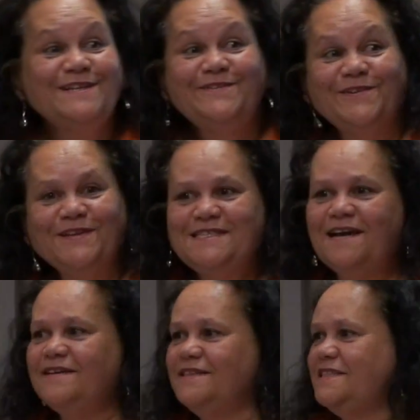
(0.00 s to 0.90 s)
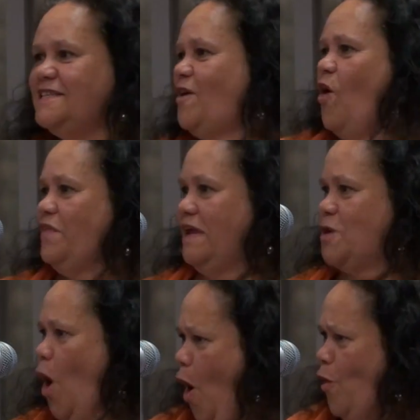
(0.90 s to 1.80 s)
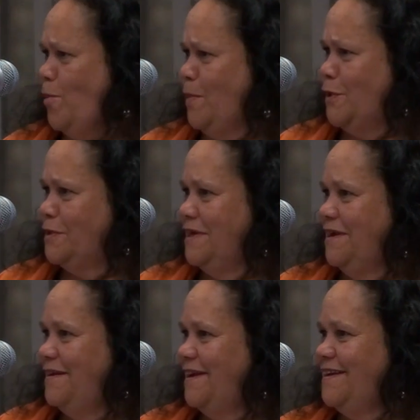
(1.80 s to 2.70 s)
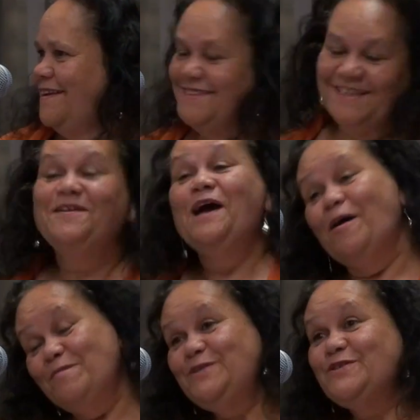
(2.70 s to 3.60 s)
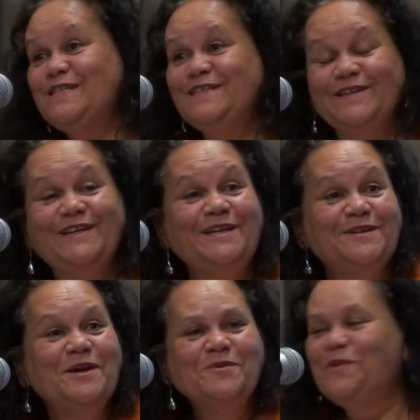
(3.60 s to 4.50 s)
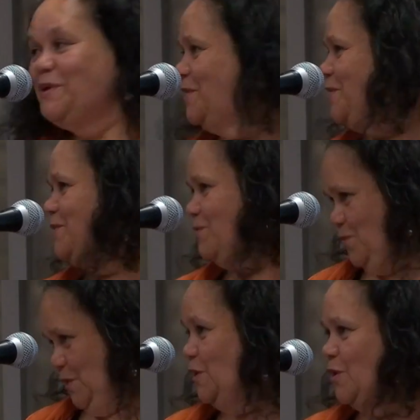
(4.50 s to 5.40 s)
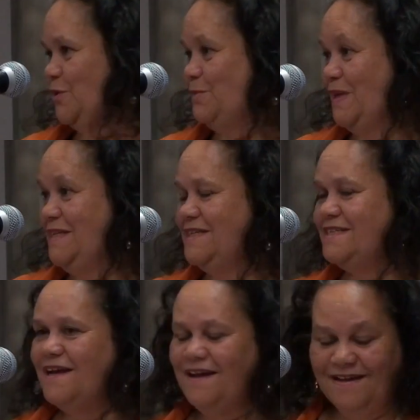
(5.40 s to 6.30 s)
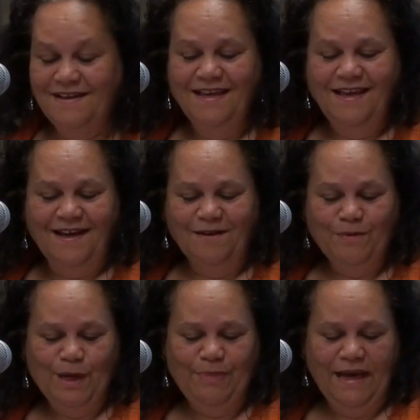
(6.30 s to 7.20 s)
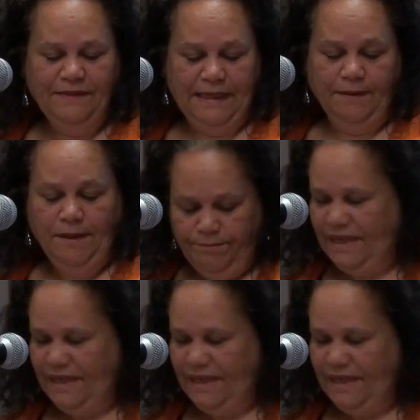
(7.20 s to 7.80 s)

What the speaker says: there on the side, and she said, "Oh, that's horrible!" And so I'm interested to hear what her opinions are about that.